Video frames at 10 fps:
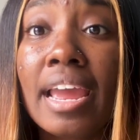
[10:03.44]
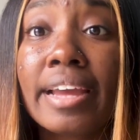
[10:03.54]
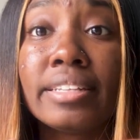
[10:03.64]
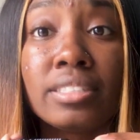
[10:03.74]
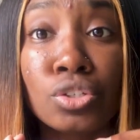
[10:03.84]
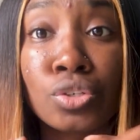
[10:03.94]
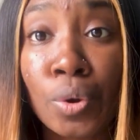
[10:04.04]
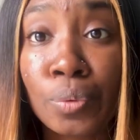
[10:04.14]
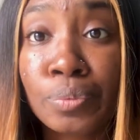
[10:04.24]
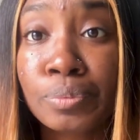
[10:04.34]
and to tone.
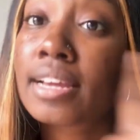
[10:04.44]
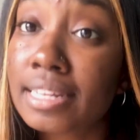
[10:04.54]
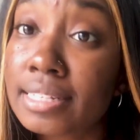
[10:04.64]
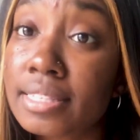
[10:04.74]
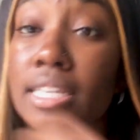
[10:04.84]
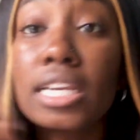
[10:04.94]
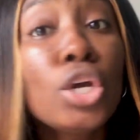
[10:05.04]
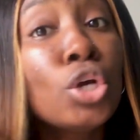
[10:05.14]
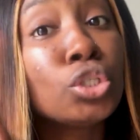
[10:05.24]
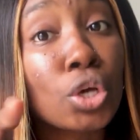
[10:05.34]
Cleansing,
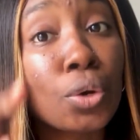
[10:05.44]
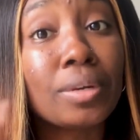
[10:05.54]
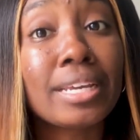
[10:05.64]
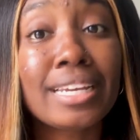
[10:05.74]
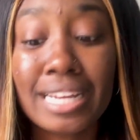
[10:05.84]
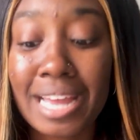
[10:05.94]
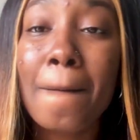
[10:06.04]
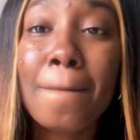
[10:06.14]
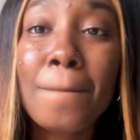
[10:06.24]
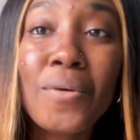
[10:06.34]
toning,
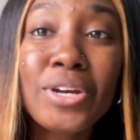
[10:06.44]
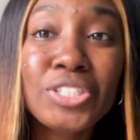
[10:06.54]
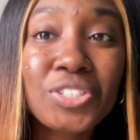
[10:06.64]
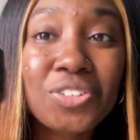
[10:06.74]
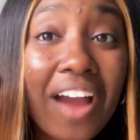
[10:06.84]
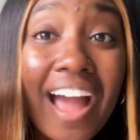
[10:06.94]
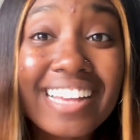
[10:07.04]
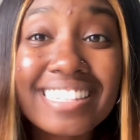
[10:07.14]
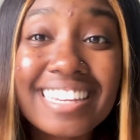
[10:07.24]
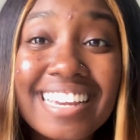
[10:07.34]

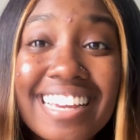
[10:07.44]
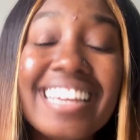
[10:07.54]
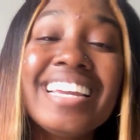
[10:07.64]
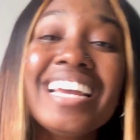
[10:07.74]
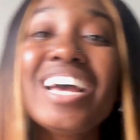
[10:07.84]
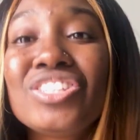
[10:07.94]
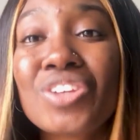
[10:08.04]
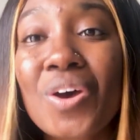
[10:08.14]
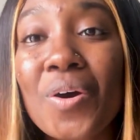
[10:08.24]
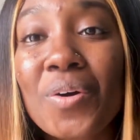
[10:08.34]
moisturizing.
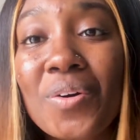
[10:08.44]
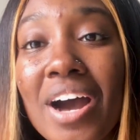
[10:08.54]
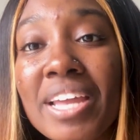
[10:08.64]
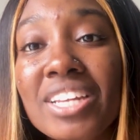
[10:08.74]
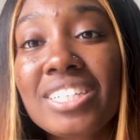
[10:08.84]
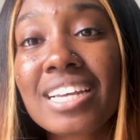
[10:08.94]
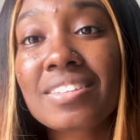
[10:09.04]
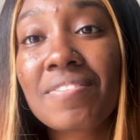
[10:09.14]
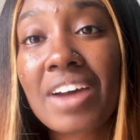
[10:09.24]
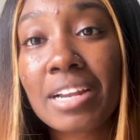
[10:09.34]
So Banish has
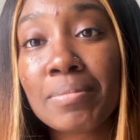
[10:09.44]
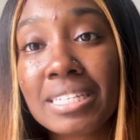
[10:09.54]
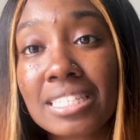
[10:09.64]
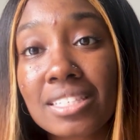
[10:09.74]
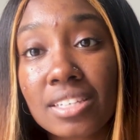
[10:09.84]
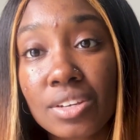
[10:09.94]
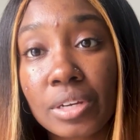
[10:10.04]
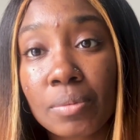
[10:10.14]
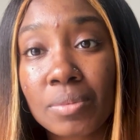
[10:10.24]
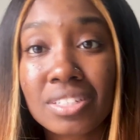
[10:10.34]
a vitamin C
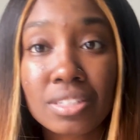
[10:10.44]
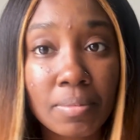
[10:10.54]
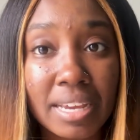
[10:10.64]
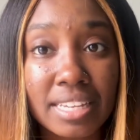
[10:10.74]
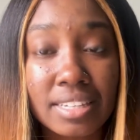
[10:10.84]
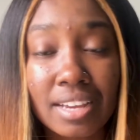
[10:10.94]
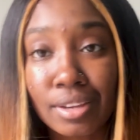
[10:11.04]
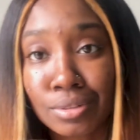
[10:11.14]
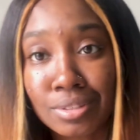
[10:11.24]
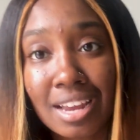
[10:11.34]
cream, which is amazing. I
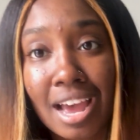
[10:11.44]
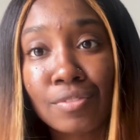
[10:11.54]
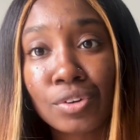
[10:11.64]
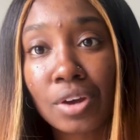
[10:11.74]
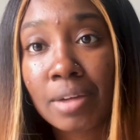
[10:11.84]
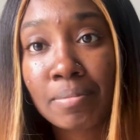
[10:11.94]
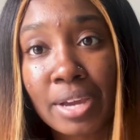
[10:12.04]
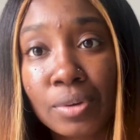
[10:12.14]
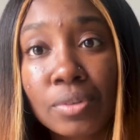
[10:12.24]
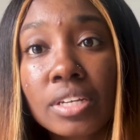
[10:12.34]
use it after I
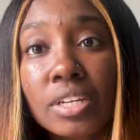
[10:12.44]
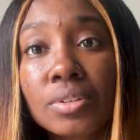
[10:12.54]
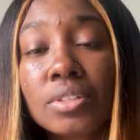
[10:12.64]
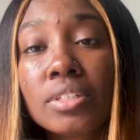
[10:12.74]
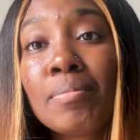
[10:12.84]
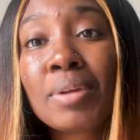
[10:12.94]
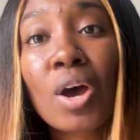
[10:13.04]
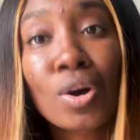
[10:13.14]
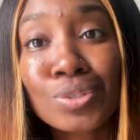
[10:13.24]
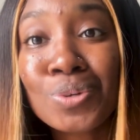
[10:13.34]
microneedle, but I
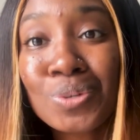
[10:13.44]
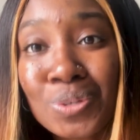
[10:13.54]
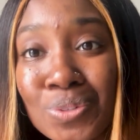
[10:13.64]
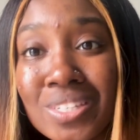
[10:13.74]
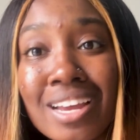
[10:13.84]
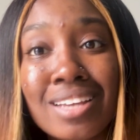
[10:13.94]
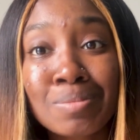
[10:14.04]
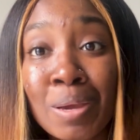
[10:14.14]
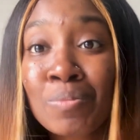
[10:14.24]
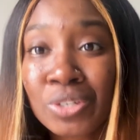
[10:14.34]
also use it as
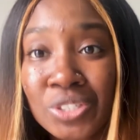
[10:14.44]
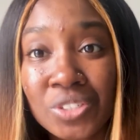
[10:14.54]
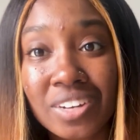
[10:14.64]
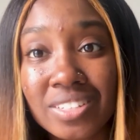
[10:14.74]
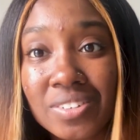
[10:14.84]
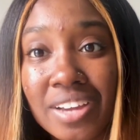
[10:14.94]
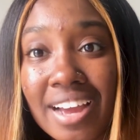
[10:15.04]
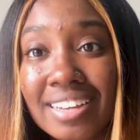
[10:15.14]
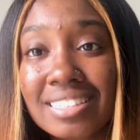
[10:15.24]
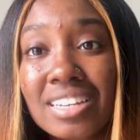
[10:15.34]
my moisturizer,
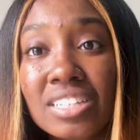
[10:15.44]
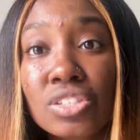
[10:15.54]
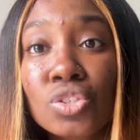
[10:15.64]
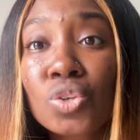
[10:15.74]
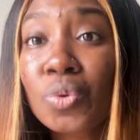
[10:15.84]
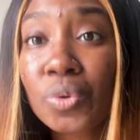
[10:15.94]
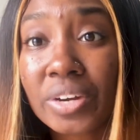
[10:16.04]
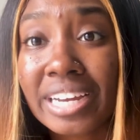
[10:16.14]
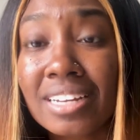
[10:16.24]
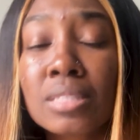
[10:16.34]
guys, and it's so
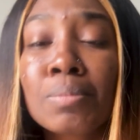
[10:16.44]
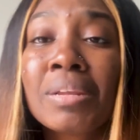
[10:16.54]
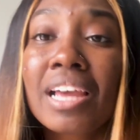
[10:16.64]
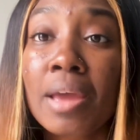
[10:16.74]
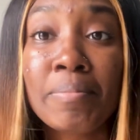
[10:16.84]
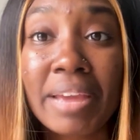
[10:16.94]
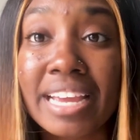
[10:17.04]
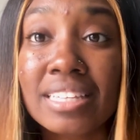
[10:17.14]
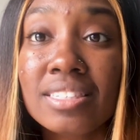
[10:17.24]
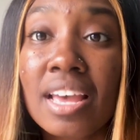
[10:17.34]
great. It's
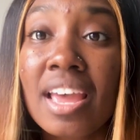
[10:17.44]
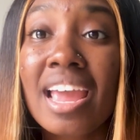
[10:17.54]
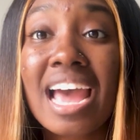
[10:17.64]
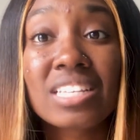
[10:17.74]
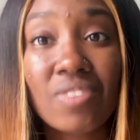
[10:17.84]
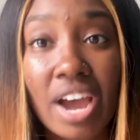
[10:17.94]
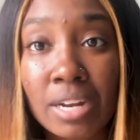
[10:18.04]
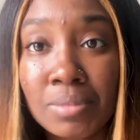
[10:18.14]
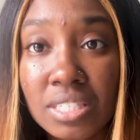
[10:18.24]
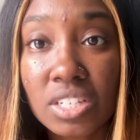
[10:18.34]
plant-based. It has
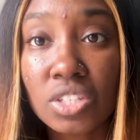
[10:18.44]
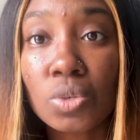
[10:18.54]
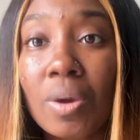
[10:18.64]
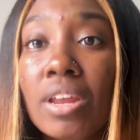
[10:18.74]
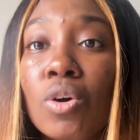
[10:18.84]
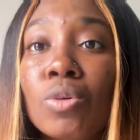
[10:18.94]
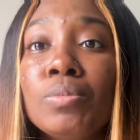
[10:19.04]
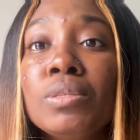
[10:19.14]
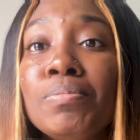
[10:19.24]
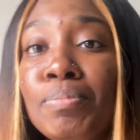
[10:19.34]
vitamin C, so it
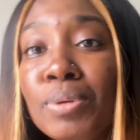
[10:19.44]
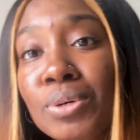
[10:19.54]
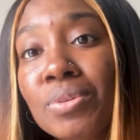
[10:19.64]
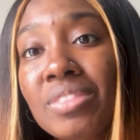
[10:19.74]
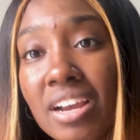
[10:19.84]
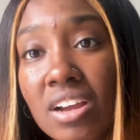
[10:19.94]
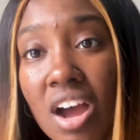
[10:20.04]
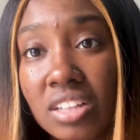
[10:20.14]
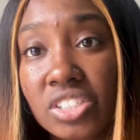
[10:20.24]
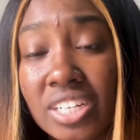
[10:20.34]
helps build that
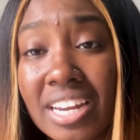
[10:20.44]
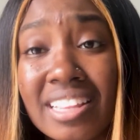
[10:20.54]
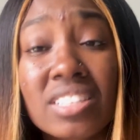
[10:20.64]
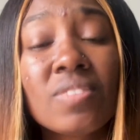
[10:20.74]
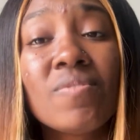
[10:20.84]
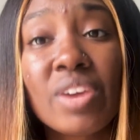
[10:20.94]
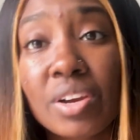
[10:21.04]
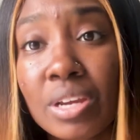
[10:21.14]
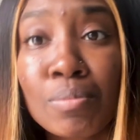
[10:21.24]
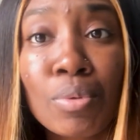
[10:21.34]
collagen, and that's
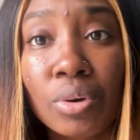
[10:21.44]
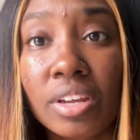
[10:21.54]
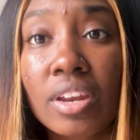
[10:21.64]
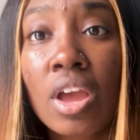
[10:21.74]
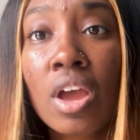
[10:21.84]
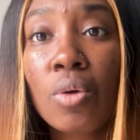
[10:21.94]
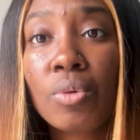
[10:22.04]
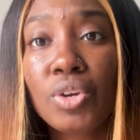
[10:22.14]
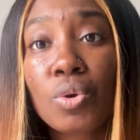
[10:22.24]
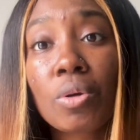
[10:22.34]
very important
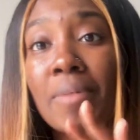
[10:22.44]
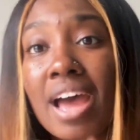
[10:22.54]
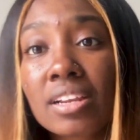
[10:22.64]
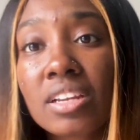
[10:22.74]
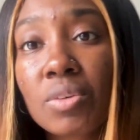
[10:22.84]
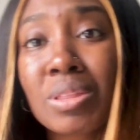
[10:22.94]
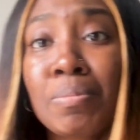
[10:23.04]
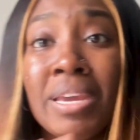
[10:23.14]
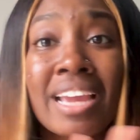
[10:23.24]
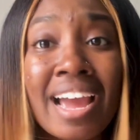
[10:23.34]
when you are battling with
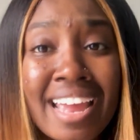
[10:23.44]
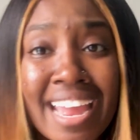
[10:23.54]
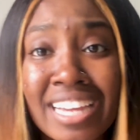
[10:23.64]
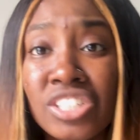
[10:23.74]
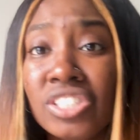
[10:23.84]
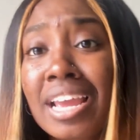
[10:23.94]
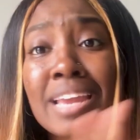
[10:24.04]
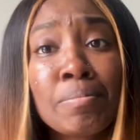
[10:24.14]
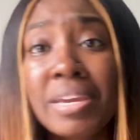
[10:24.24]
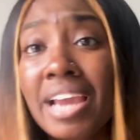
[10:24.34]
PIH
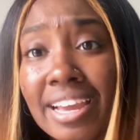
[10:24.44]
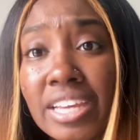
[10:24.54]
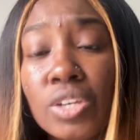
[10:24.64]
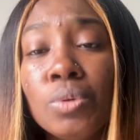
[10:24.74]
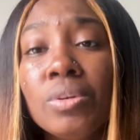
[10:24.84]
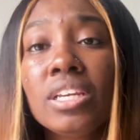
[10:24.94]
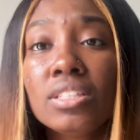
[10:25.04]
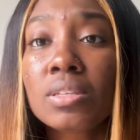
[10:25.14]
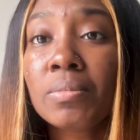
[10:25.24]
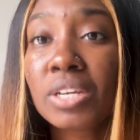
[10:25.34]
and PIE. You
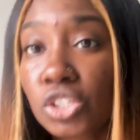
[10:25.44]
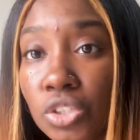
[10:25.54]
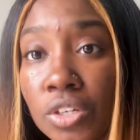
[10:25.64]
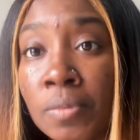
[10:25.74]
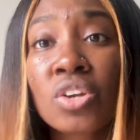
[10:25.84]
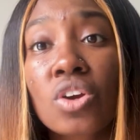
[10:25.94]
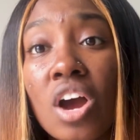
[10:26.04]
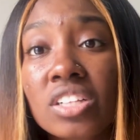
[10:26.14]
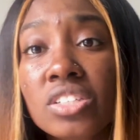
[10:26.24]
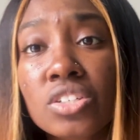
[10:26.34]
need to make sure your
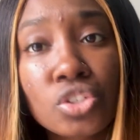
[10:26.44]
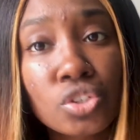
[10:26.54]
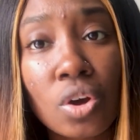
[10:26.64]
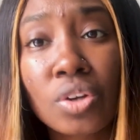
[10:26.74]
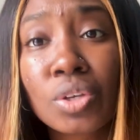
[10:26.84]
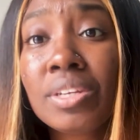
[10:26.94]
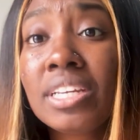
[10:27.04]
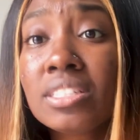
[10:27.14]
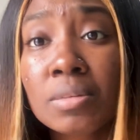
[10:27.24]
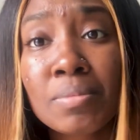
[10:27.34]
collagen is strong. You
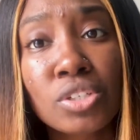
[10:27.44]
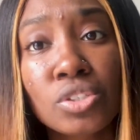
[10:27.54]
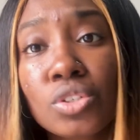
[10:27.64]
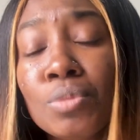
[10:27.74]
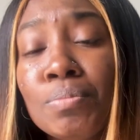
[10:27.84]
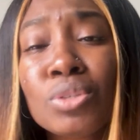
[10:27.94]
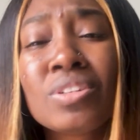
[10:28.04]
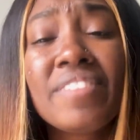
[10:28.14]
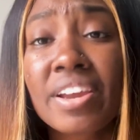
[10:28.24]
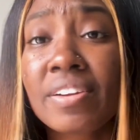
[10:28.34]
need to make sure you build
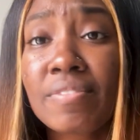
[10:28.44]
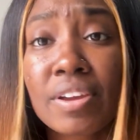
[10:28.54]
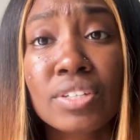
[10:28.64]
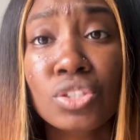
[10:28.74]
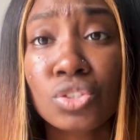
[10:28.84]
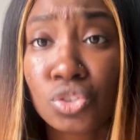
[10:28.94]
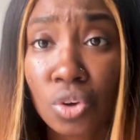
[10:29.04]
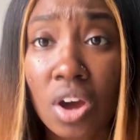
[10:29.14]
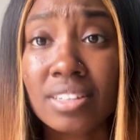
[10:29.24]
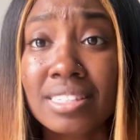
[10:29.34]
a very, very
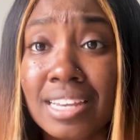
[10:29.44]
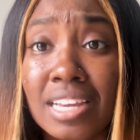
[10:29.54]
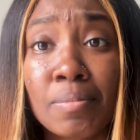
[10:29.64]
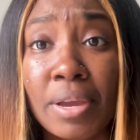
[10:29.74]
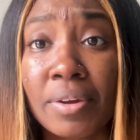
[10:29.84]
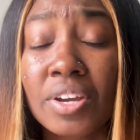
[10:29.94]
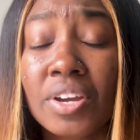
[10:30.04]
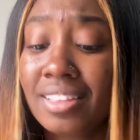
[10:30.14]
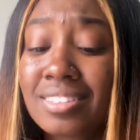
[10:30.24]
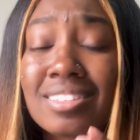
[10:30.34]
strong skin
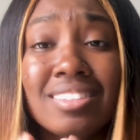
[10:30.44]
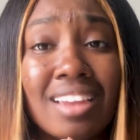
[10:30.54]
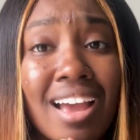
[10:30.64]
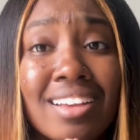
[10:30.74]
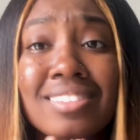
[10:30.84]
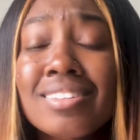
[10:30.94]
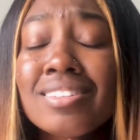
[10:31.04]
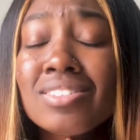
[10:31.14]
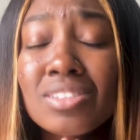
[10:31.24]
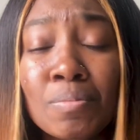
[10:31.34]
barrier. This is nice, a
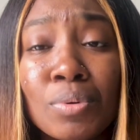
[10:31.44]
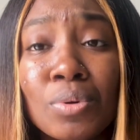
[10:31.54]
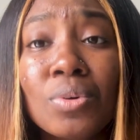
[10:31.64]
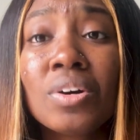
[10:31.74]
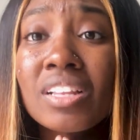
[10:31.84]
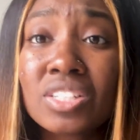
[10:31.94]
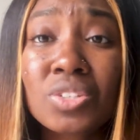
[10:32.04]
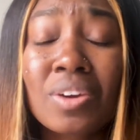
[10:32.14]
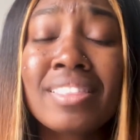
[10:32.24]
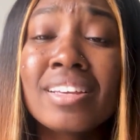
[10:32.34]
simple
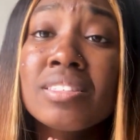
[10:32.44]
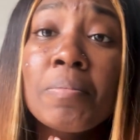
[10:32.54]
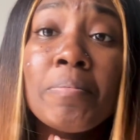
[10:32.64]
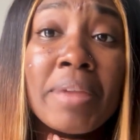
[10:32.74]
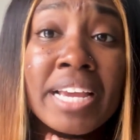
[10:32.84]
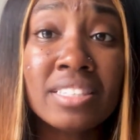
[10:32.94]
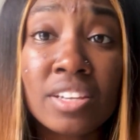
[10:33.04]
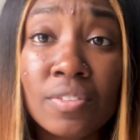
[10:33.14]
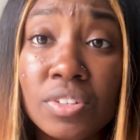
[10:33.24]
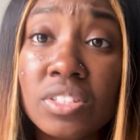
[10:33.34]
cleanser. I think it's
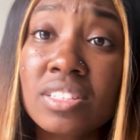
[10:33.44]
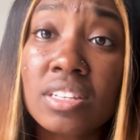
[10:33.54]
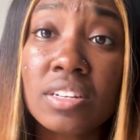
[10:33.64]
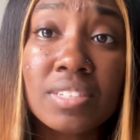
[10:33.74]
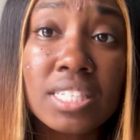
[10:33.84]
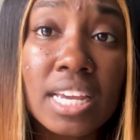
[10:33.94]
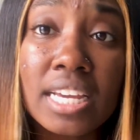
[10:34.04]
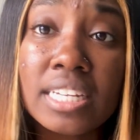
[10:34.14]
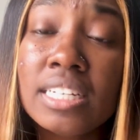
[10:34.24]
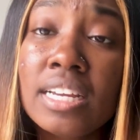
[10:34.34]
amazing for sensitive
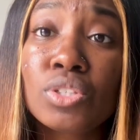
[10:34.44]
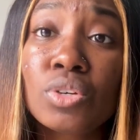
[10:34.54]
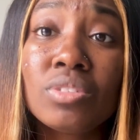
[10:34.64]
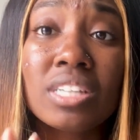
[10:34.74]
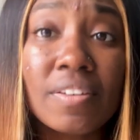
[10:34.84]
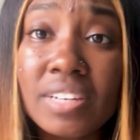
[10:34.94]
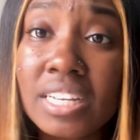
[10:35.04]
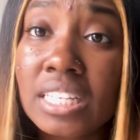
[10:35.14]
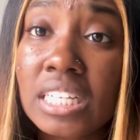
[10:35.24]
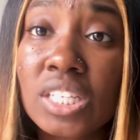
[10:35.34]
skin, so
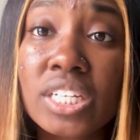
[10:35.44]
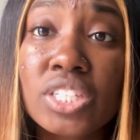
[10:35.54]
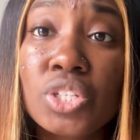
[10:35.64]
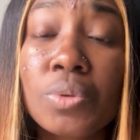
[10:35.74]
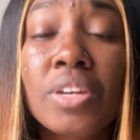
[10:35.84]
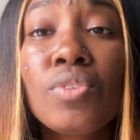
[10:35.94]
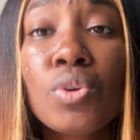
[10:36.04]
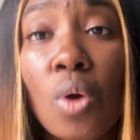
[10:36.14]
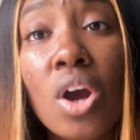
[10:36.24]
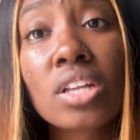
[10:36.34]
definitely look into it if
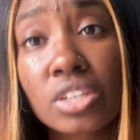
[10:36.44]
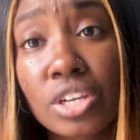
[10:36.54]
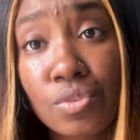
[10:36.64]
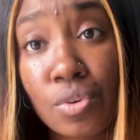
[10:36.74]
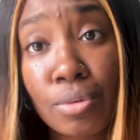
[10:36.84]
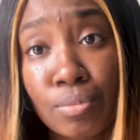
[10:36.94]
you are looking for a